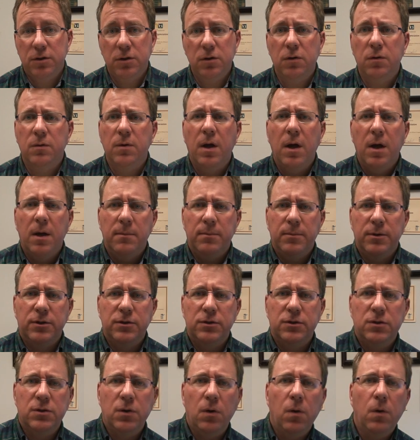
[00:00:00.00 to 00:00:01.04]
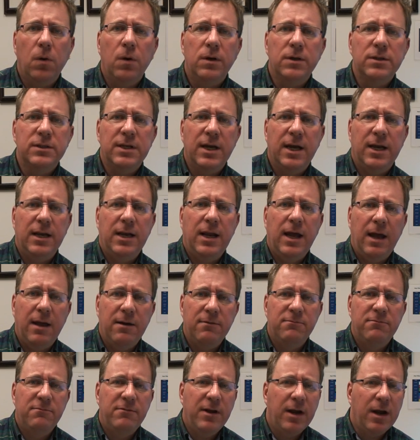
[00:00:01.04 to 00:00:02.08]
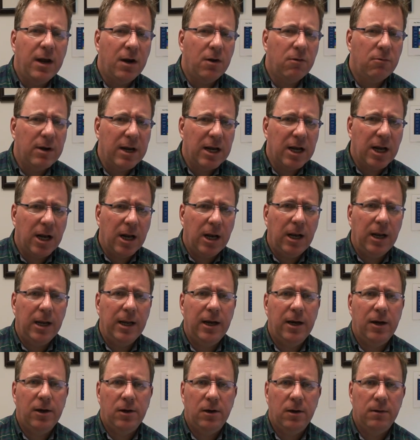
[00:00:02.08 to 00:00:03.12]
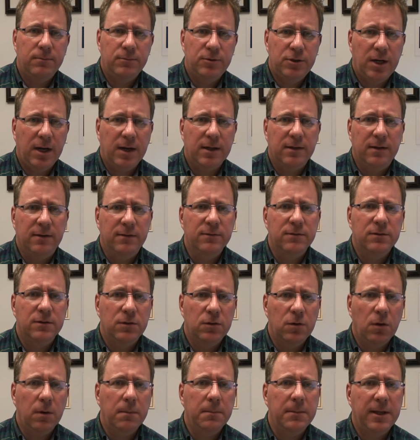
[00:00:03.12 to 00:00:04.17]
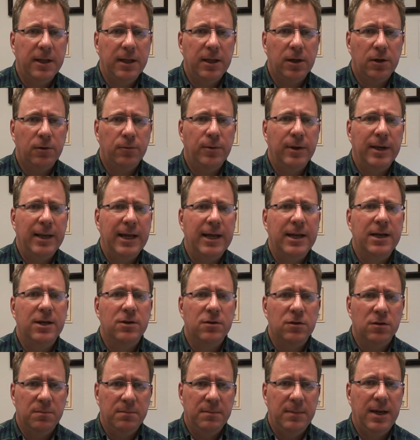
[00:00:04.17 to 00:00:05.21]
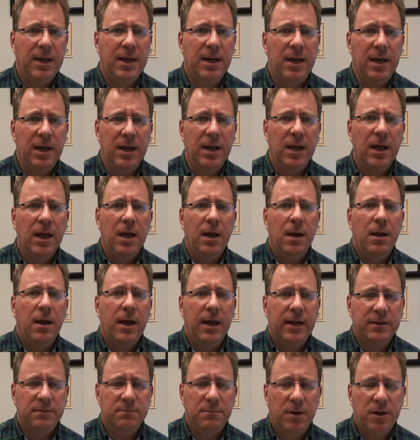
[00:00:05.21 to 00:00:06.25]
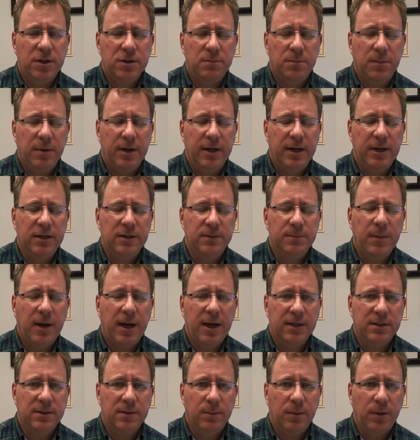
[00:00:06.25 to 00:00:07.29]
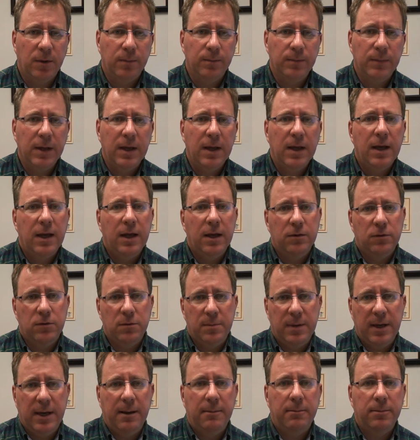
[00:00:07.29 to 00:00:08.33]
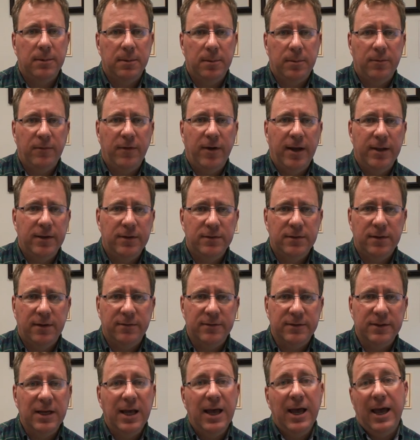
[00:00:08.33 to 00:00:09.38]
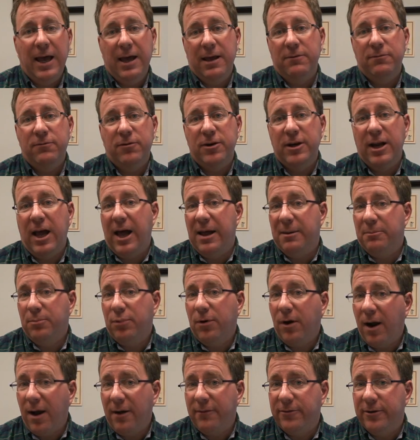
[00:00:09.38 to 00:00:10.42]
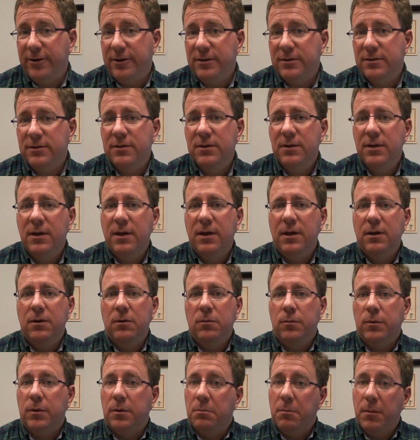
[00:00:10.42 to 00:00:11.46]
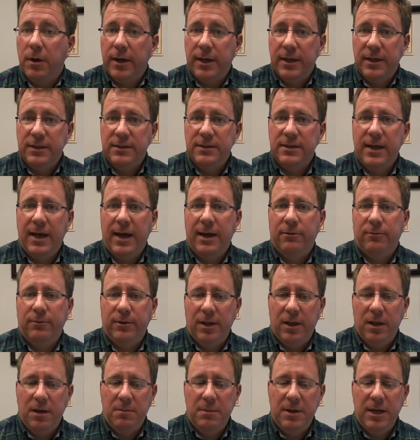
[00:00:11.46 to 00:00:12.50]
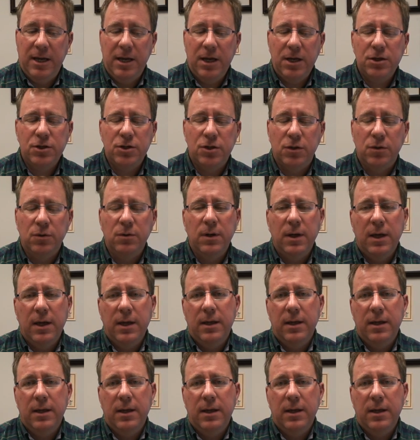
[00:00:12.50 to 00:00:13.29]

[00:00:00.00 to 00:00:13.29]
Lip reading: too, but stores tend to have very clear objectives, and normally they're related to making as much money as possible to be able to provide the service. And for nonprofits, where money is not really a big issue,